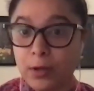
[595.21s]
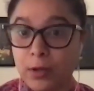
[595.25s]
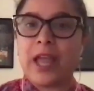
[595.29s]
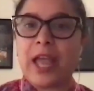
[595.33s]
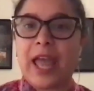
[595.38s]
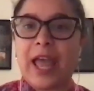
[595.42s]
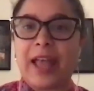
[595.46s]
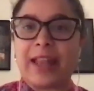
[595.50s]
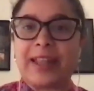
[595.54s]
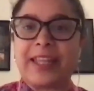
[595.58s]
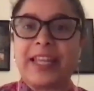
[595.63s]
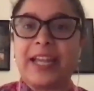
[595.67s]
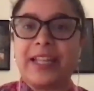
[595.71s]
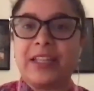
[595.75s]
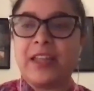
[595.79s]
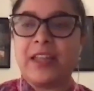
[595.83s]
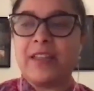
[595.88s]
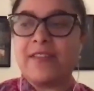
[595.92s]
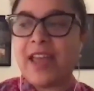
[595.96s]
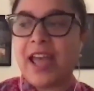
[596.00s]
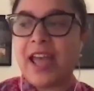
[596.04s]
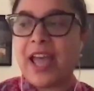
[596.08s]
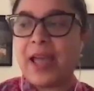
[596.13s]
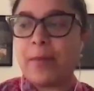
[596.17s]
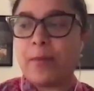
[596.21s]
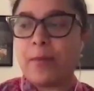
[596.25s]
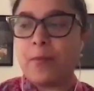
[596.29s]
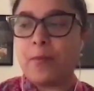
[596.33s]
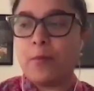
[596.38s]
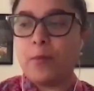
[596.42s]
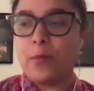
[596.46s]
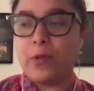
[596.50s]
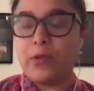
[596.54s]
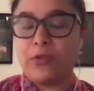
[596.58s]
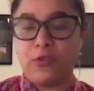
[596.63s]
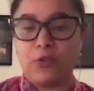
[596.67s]
At the end of the day,
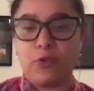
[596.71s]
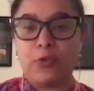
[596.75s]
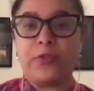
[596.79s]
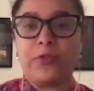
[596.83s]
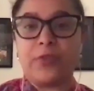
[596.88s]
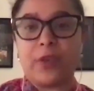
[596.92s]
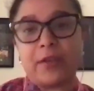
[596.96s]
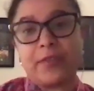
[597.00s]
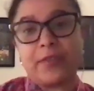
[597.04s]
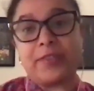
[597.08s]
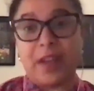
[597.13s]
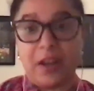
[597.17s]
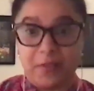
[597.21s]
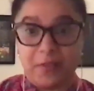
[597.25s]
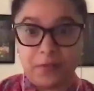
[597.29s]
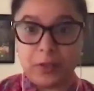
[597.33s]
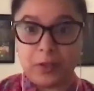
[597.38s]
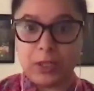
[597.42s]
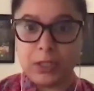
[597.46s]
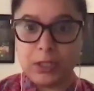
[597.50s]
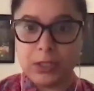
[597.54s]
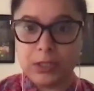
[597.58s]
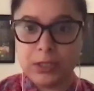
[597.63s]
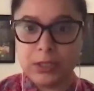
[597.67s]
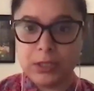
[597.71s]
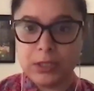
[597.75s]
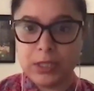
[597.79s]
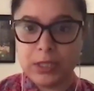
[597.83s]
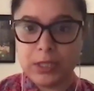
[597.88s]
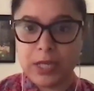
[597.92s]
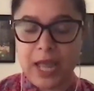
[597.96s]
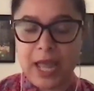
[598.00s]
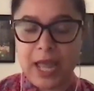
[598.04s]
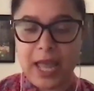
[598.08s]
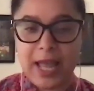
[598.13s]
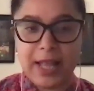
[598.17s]
Medusa suffered
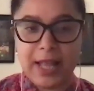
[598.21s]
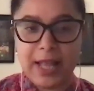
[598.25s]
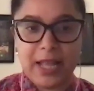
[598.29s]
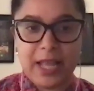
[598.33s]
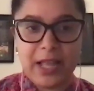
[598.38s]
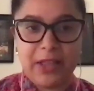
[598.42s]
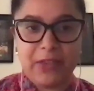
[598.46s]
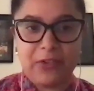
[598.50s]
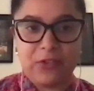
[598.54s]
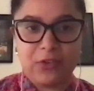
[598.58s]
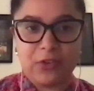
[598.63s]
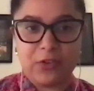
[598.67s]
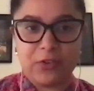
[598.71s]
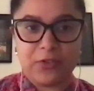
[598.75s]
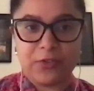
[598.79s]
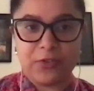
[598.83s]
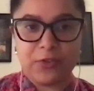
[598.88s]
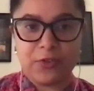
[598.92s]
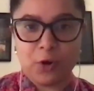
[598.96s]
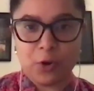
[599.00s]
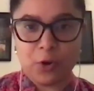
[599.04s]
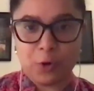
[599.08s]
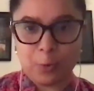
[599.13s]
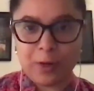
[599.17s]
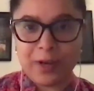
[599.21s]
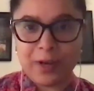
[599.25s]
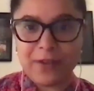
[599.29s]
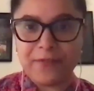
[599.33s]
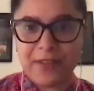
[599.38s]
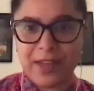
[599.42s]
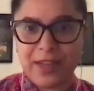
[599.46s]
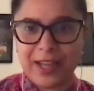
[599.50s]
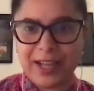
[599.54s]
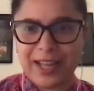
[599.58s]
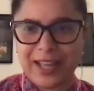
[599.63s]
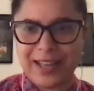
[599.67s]
and it's just
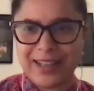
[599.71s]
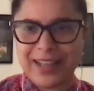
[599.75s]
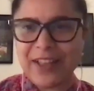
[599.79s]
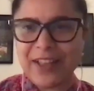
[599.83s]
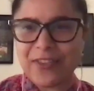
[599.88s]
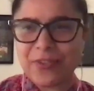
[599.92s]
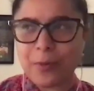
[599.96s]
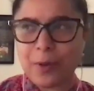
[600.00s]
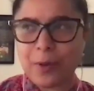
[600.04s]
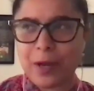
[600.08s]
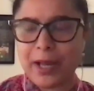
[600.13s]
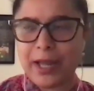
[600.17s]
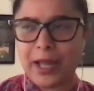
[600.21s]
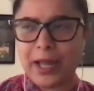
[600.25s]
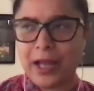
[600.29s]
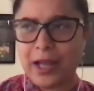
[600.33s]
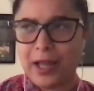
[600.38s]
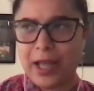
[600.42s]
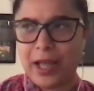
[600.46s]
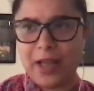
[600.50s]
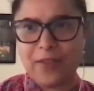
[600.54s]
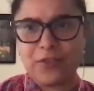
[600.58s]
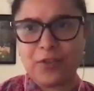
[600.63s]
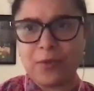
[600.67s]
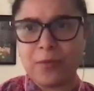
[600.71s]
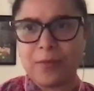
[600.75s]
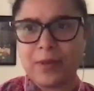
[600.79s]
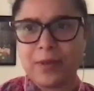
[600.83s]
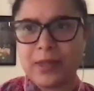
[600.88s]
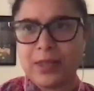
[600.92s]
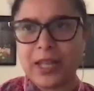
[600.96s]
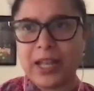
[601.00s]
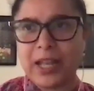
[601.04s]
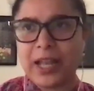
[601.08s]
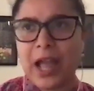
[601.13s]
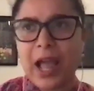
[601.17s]
horrific. And that's why, as you
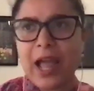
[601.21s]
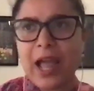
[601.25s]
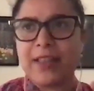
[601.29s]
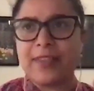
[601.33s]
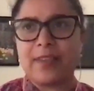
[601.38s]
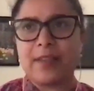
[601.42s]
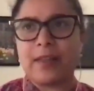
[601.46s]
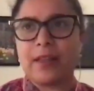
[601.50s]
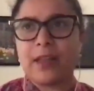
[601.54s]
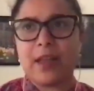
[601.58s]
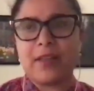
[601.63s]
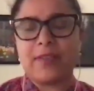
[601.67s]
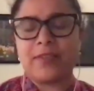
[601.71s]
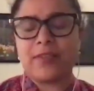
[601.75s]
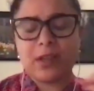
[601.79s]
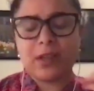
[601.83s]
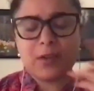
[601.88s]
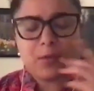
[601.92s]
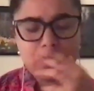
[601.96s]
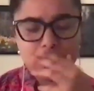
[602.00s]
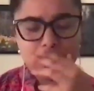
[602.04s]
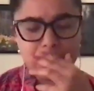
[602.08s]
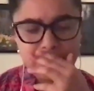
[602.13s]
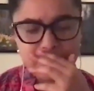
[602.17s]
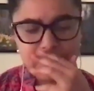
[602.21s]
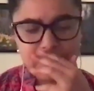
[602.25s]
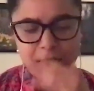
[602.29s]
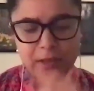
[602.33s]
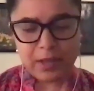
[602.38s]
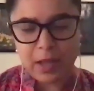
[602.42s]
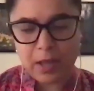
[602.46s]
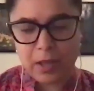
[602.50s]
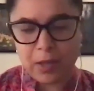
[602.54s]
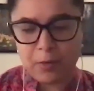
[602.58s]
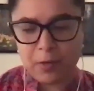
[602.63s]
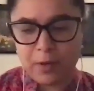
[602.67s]
like, I think what you said
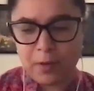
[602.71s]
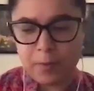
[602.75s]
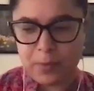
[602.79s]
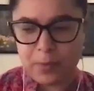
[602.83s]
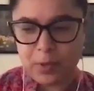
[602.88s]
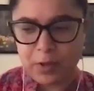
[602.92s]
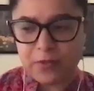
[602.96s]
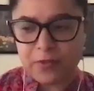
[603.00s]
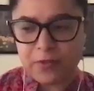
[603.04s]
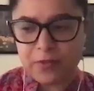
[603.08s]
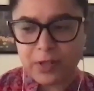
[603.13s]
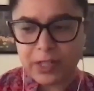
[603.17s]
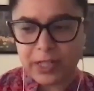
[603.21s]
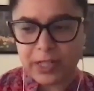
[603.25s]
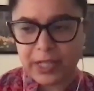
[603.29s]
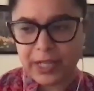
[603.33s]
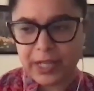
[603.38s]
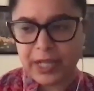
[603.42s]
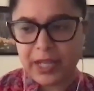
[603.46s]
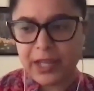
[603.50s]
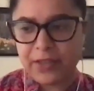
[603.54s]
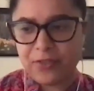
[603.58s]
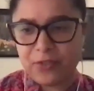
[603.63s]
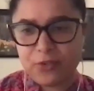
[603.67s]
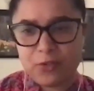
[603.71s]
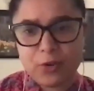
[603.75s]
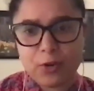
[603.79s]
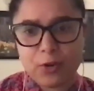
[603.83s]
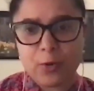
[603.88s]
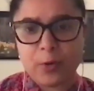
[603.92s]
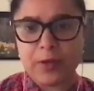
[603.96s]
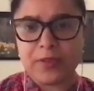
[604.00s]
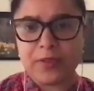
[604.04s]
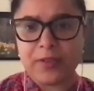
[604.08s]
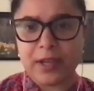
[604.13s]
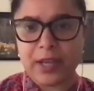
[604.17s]
that beautifully, it's true.
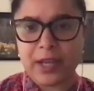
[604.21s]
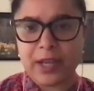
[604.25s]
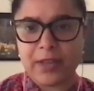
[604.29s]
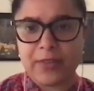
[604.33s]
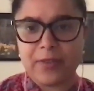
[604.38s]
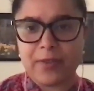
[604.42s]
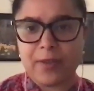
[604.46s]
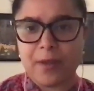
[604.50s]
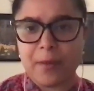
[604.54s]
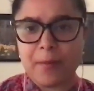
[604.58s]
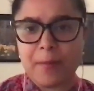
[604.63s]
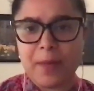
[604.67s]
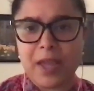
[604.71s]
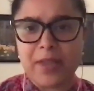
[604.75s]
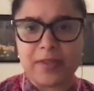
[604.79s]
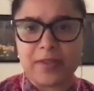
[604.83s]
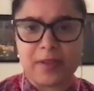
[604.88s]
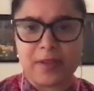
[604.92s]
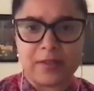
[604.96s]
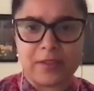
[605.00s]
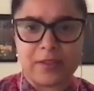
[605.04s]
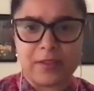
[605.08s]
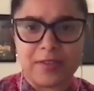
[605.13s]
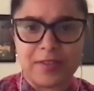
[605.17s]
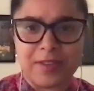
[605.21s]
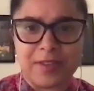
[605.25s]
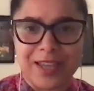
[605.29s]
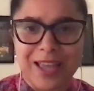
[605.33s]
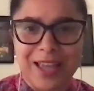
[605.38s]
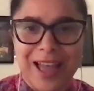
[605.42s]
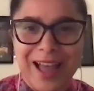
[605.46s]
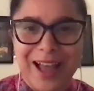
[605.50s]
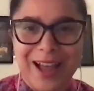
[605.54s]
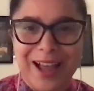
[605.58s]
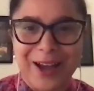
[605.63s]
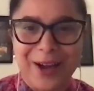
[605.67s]
It's like, it's amazing to see
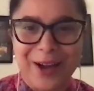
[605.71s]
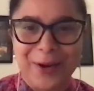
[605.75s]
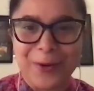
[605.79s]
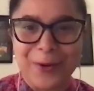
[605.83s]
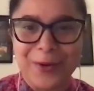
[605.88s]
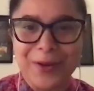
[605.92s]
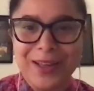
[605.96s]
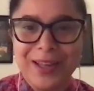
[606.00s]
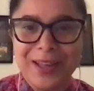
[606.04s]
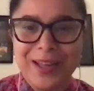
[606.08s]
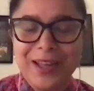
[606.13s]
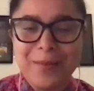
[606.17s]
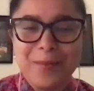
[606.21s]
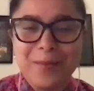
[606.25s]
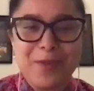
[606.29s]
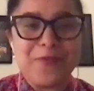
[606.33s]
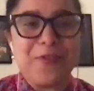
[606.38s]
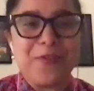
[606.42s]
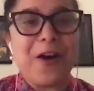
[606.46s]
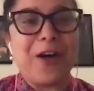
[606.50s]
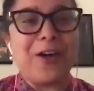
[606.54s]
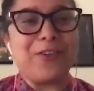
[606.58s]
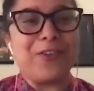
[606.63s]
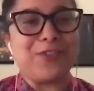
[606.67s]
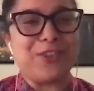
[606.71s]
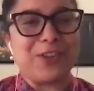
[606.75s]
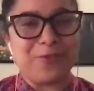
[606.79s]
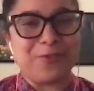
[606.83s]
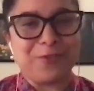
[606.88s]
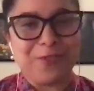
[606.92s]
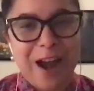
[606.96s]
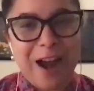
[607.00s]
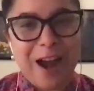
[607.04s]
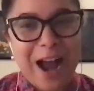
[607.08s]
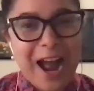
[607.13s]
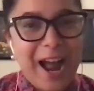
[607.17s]
how mythology
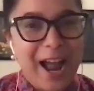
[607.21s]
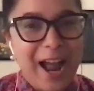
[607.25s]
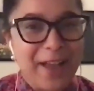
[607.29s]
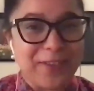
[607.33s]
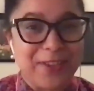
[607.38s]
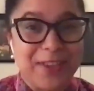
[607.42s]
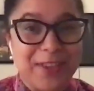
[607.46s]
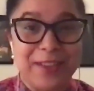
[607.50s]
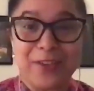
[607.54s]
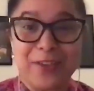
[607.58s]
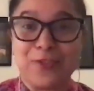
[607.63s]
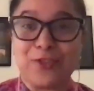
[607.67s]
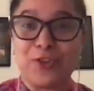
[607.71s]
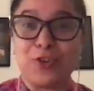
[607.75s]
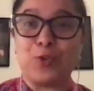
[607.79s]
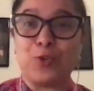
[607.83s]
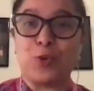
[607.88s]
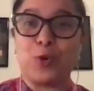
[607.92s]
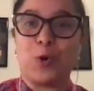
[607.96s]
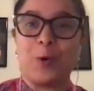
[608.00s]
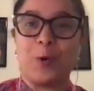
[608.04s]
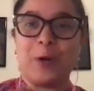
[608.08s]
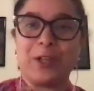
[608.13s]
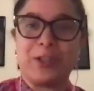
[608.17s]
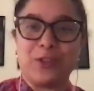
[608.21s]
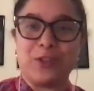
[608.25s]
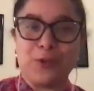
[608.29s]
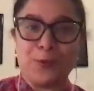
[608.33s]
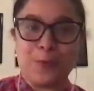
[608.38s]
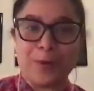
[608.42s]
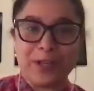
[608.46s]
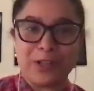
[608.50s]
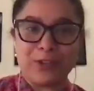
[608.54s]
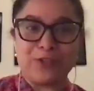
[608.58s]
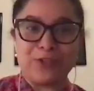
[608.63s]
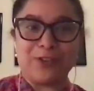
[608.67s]
thrives and there's a growing new
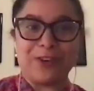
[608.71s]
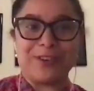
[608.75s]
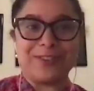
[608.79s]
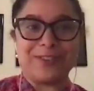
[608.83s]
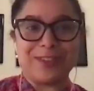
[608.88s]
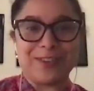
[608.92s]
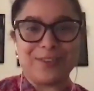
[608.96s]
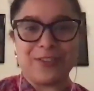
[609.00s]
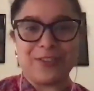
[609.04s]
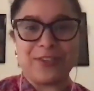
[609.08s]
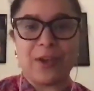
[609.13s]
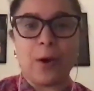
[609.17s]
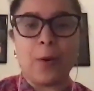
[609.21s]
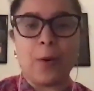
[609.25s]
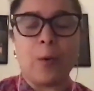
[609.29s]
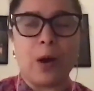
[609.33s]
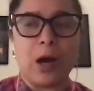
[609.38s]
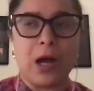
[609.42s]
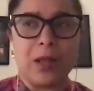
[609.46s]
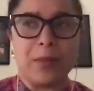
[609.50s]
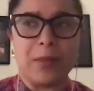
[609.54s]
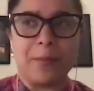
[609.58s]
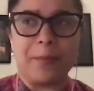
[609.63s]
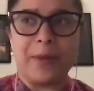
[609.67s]
interest and so on.